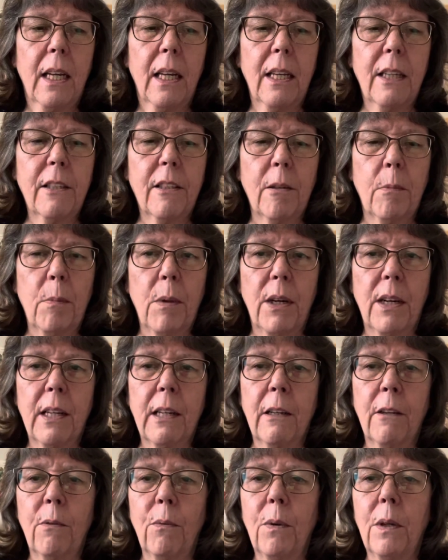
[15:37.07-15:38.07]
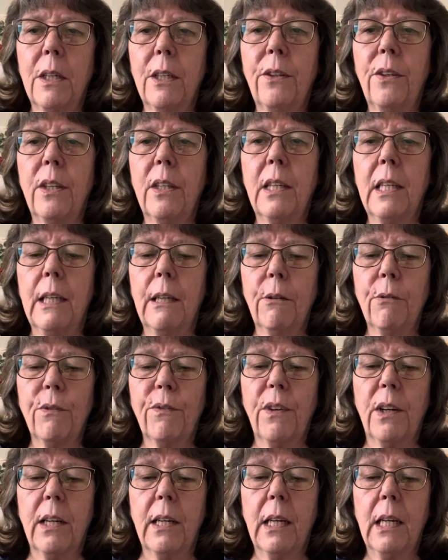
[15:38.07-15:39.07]
it's American word that they use
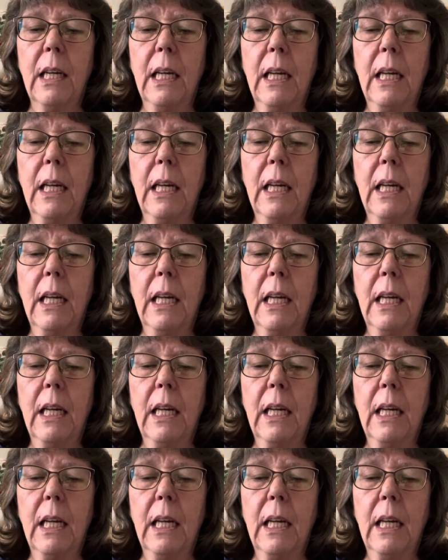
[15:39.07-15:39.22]
for it.